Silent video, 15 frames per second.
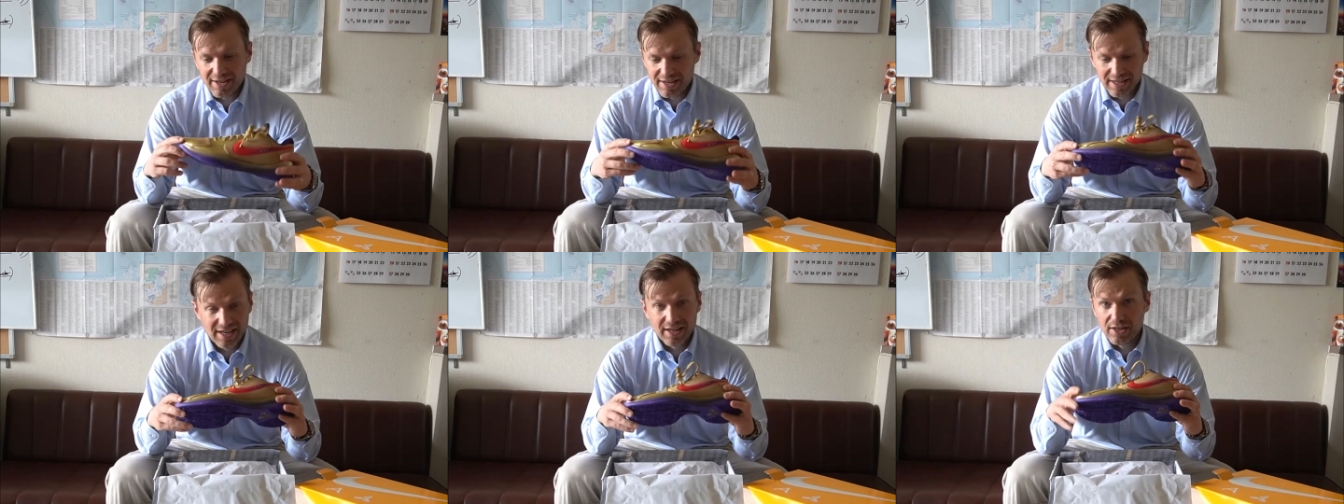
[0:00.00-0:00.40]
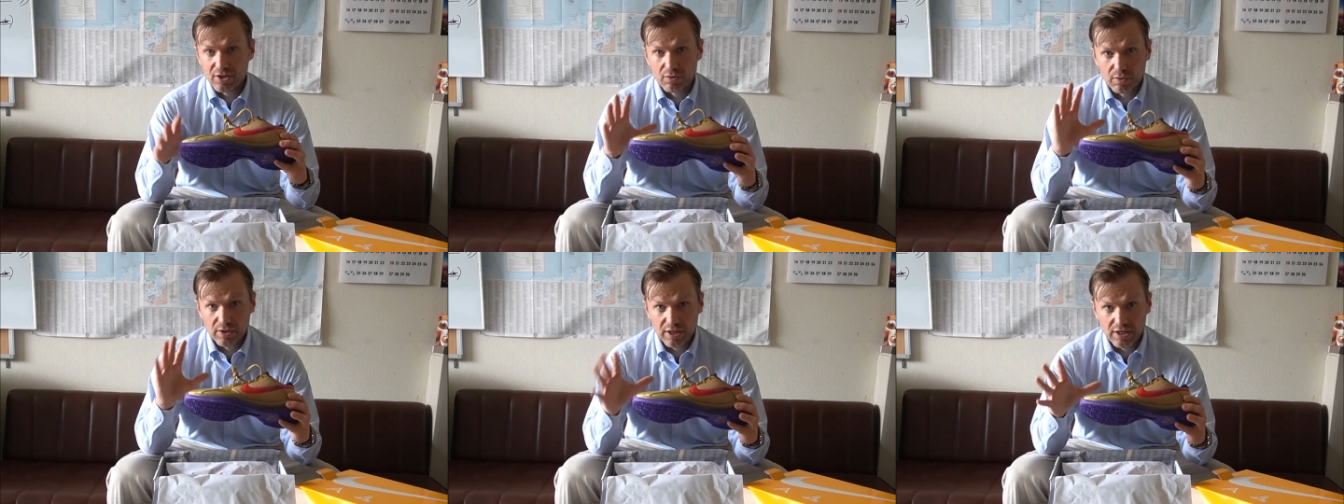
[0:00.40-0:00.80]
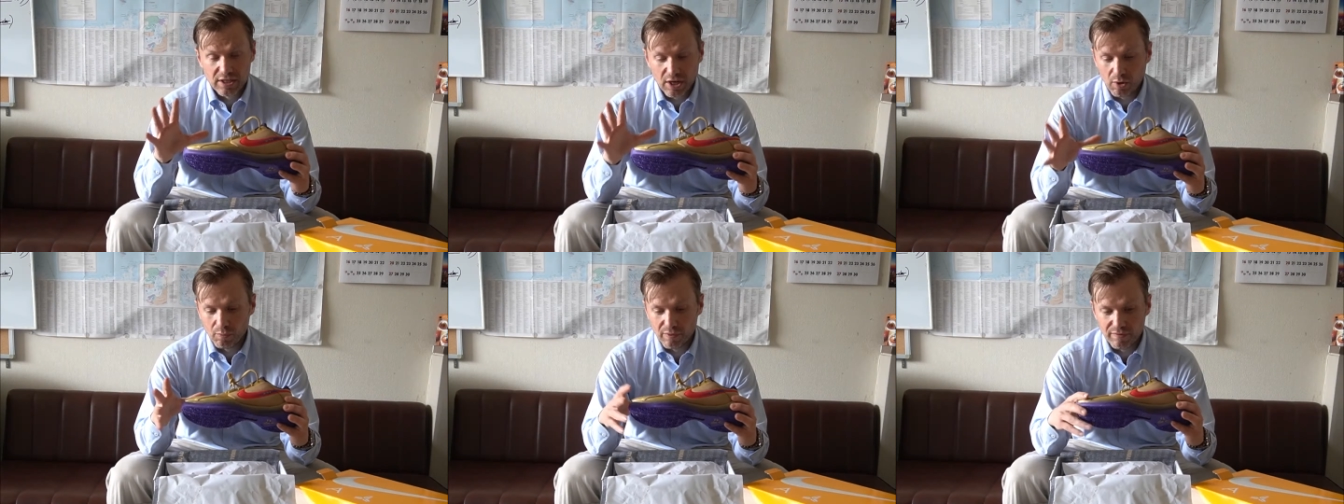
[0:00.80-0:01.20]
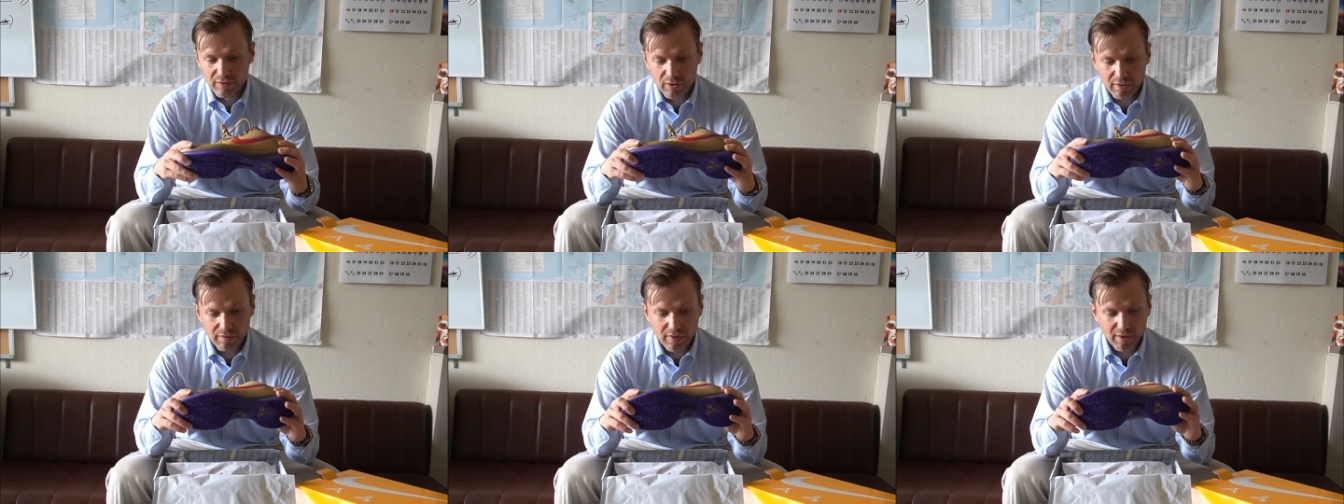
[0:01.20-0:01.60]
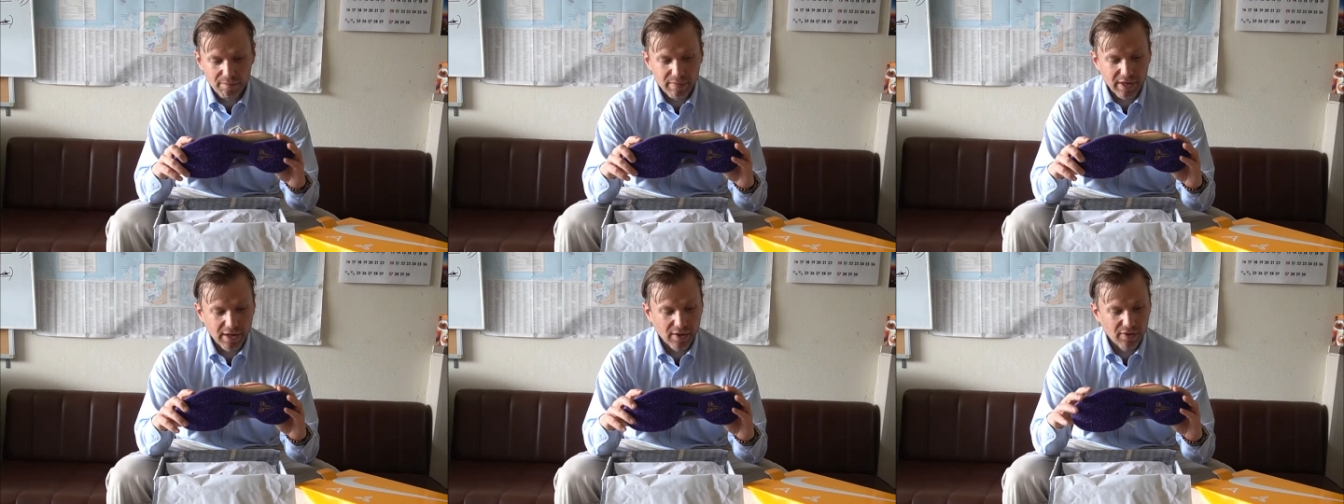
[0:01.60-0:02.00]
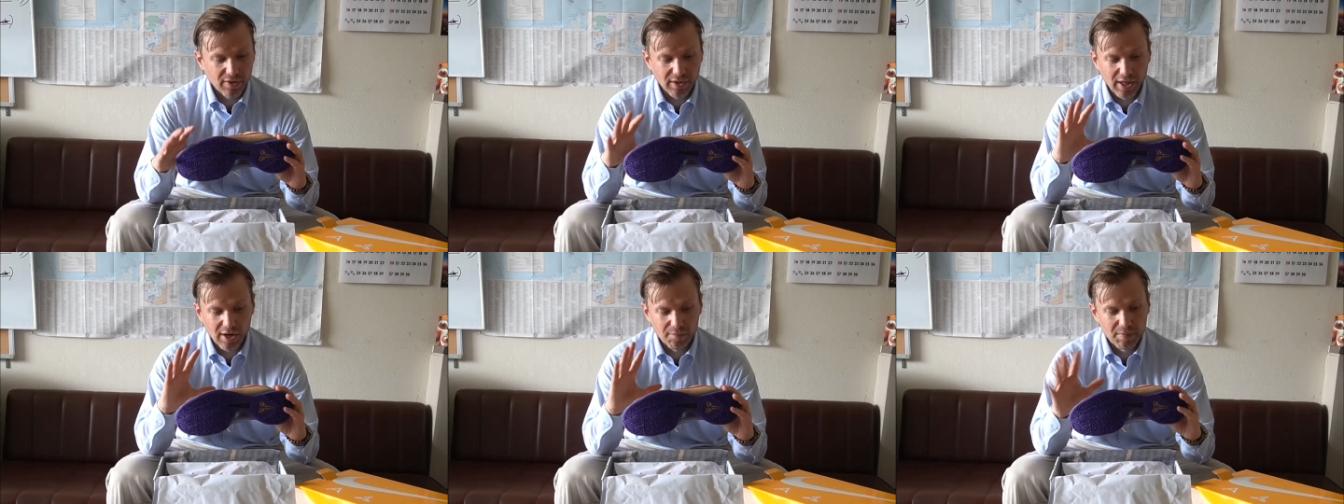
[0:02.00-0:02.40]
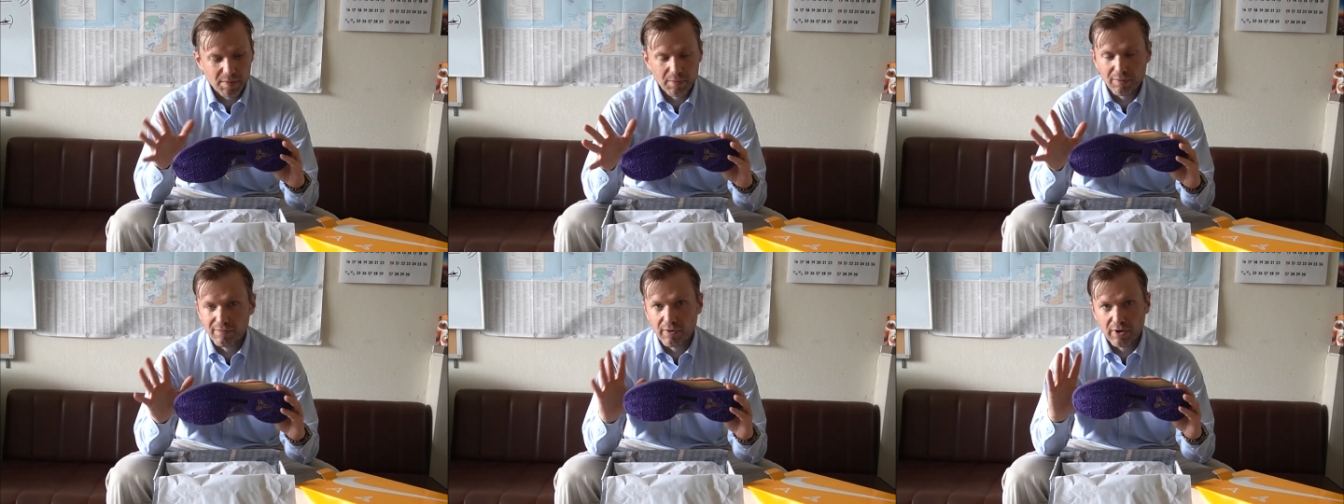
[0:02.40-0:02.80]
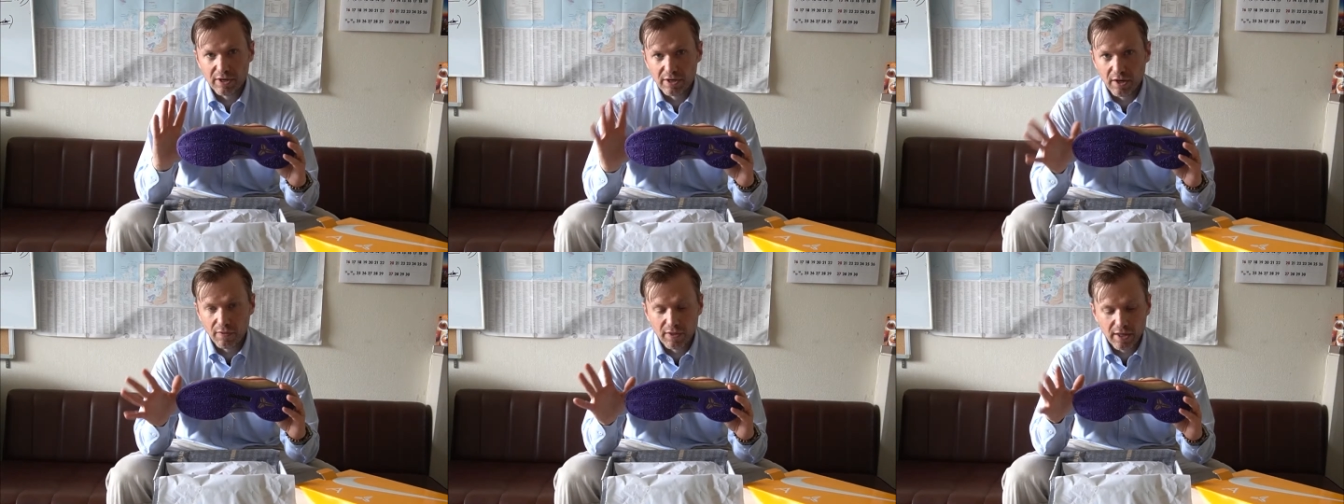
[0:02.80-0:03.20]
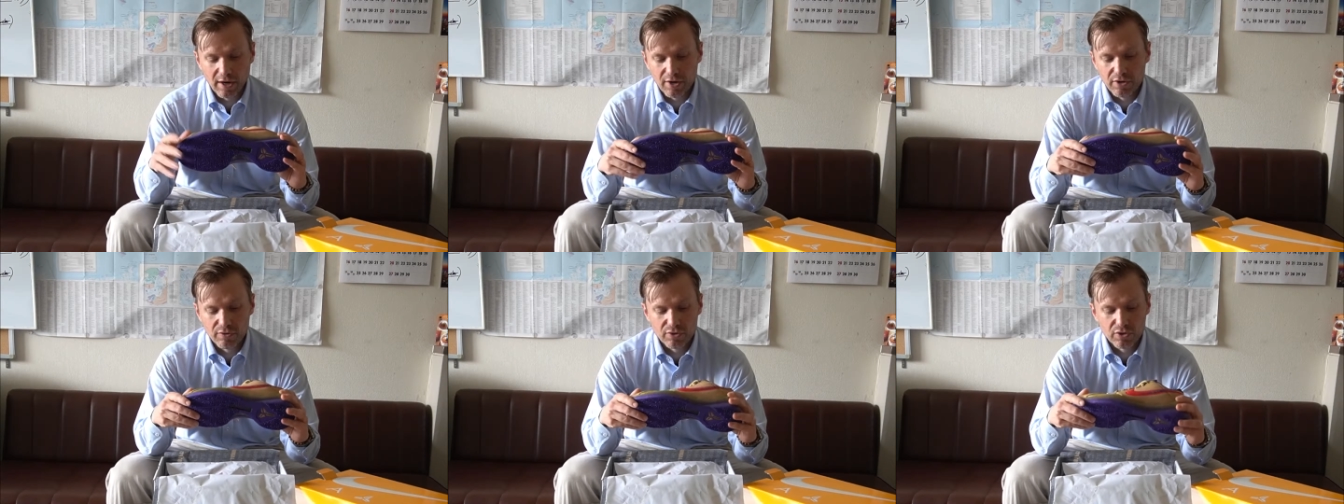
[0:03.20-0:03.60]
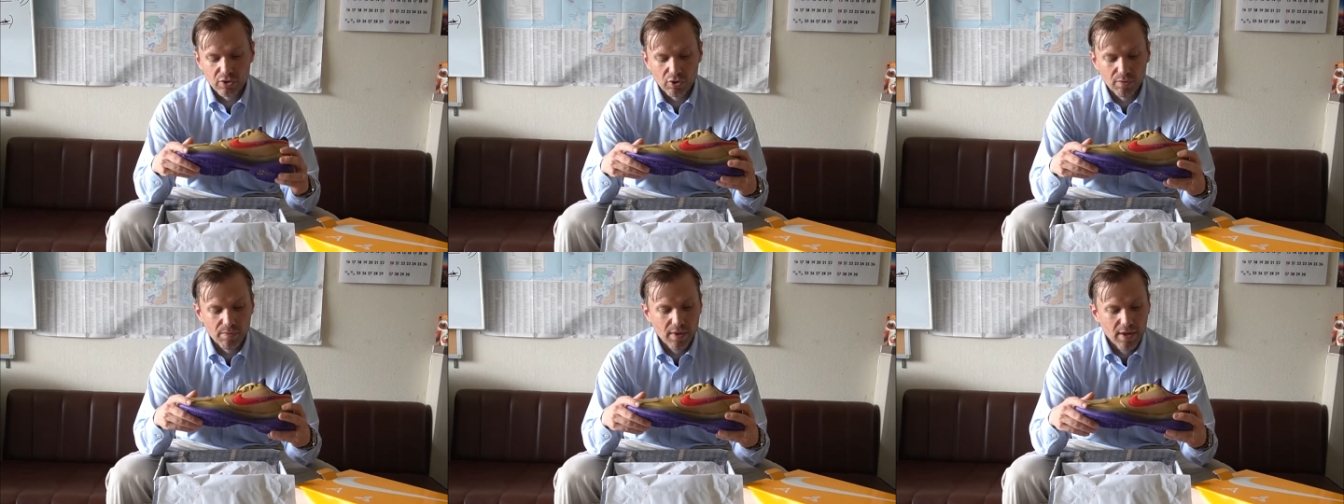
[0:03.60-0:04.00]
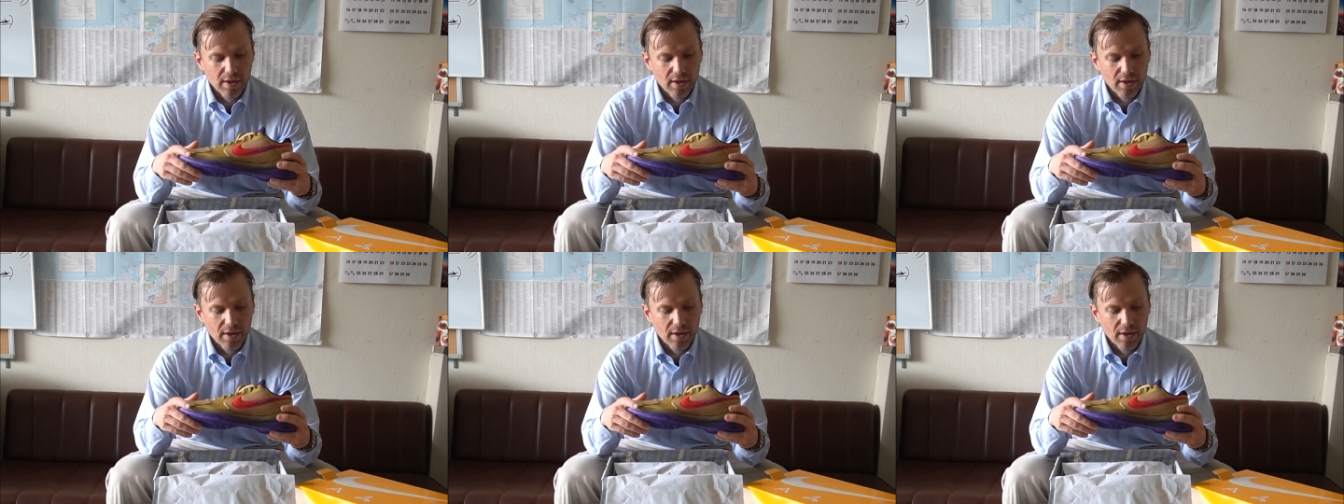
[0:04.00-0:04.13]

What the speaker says: going to get into a detailed review of them because a lot of people have already done that on YouTube.